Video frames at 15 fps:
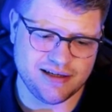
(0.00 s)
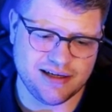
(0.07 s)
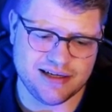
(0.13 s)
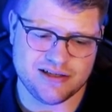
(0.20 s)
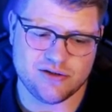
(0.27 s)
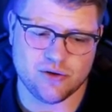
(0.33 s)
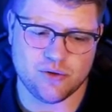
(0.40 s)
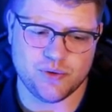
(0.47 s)
and
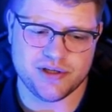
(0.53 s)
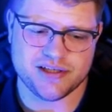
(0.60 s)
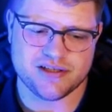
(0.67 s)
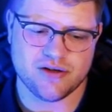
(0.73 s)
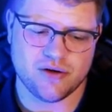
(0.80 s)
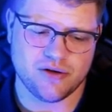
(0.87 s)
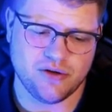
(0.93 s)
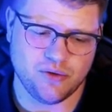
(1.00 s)
as you already
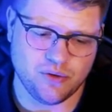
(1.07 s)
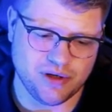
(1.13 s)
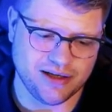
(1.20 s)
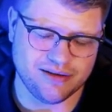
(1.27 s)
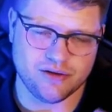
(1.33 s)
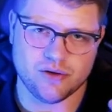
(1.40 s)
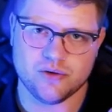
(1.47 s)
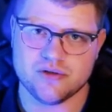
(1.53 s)
saw, you
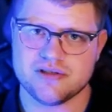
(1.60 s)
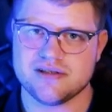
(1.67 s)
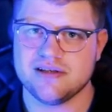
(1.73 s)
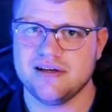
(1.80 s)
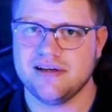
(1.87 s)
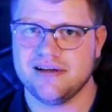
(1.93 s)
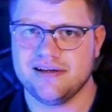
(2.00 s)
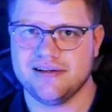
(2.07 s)
get
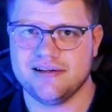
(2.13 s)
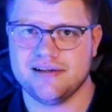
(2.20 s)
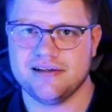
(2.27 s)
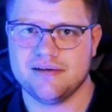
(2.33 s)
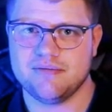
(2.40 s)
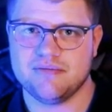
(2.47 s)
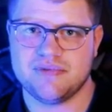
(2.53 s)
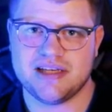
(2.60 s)
those
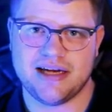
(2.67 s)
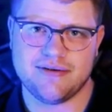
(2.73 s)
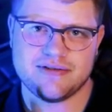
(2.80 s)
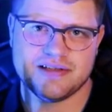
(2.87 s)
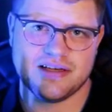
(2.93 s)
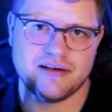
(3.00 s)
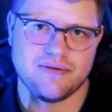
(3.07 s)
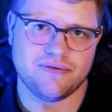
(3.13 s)

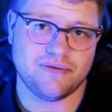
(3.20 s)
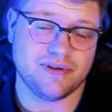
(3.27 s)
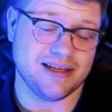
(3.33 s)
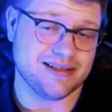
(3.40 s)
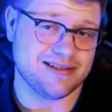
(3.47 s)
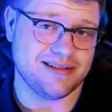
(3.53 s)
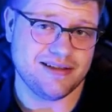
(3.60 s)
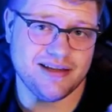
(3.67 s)
type-safe
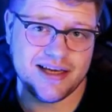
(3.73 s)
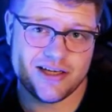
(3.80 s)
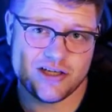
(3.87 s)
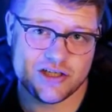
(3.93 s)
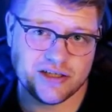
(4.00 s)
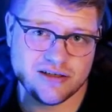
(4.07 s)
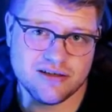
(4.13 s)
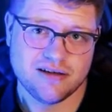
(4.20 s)

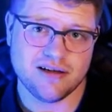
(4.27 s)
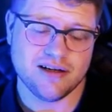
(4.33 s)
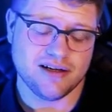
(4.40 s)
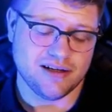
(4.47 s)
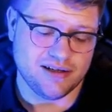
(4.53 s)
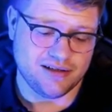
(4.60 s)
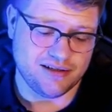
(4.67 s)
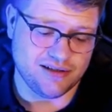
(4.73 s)
destination
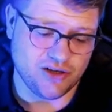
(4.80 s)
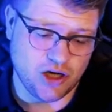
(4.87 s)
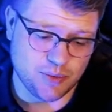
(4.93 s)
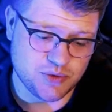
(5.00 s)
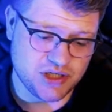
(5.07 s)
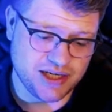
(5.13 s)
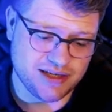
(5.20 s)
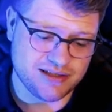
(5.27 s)

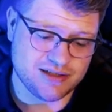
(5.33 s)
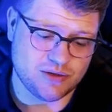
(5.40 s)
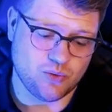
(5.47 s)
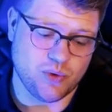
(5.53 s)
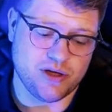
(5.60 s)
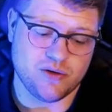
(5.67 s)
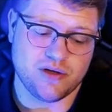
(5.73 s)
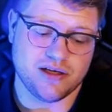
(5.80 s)
objects
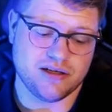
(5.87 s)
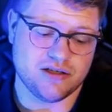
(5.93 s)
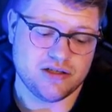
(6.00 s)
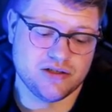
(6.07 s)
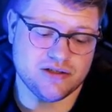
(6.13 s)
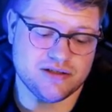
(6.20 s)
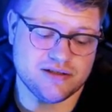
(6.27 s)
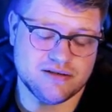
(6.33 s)
where you can
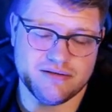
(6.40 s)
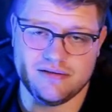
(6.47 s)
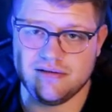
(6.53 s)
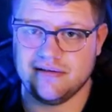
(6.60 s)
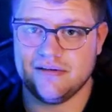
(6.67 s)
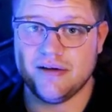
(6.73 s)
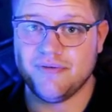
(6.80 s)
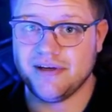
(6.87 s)
just
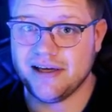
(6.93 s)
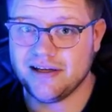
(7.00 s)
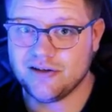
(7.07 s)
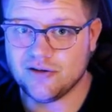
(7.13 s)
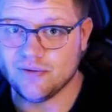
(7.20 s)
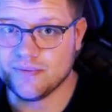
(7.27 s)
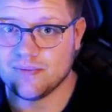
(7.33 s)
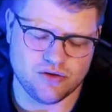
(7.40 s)

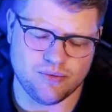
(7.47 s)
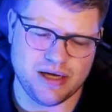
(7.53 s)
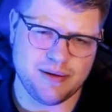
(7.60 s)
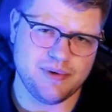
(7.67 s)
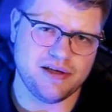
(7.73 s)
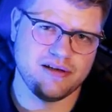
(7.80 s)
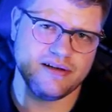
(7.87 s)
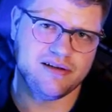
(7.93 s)
navigate to. So
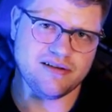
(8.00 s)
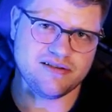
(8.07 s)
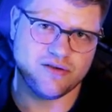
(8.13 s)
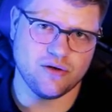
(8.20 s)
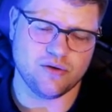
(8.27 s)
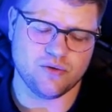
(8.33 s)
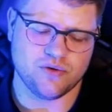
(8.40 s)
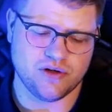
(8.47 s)
maybe it's
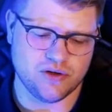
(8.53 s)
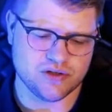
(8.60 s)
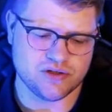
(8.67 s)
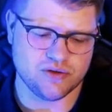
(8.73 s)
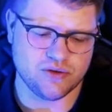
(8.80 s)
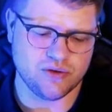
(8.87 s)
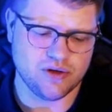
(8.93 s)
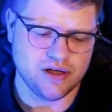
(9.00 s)

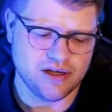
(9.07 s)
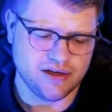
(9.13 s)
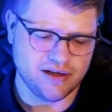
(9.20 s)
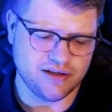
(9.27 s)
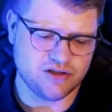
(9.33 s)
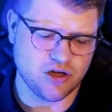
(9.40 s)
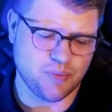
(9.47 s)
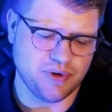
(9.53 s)
also
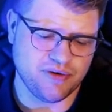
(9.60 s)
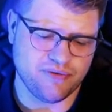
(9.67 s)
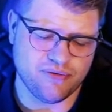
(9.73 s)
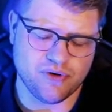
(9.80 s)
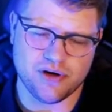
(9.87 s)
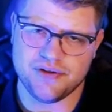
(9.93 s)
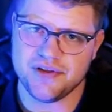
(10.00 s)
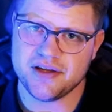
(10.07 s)
a topic
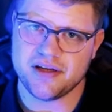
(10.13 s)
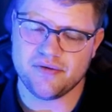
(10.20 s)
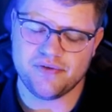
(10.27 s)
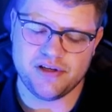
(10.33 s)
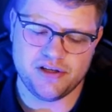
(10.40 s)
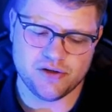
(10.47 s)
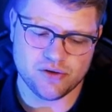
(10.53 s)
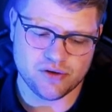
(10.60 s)
for another
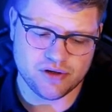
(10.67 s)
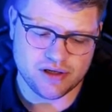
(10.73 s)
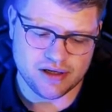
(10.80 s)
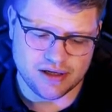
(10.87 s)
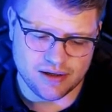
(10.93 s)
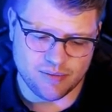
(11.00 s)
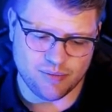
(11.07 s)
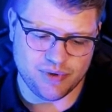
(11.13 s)
video,
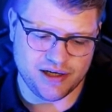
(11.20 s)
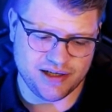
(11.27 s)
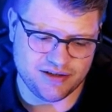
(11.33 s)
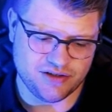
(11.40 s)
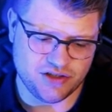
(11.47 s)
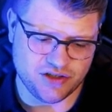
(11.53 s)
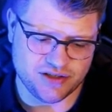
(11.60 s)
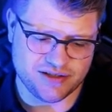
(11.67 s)

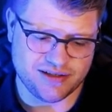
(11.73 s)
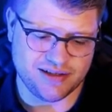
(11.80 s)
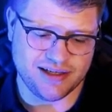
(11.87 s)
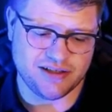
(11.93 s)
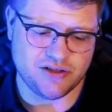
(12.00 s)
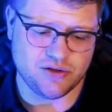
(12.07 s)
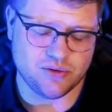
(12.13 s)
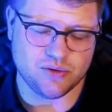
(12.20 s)
but just
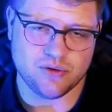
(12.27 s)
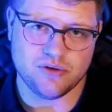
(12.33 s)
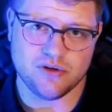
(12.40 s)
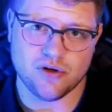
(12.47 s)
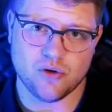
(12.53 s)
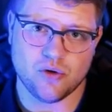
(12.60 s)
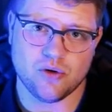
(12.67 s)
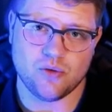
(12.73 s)
that you
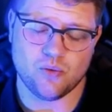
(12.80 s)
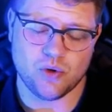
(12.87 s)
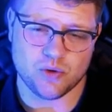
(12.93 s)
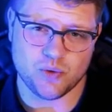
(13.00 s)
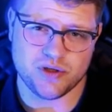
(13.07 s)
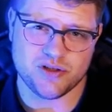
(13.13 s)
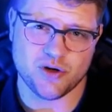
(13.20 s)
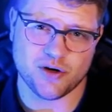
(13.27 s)
know
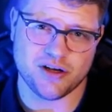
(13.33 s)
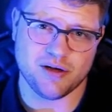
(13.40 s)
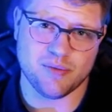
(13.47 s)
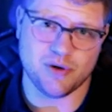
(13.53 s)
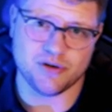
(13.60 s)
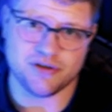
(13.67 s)
what we're talking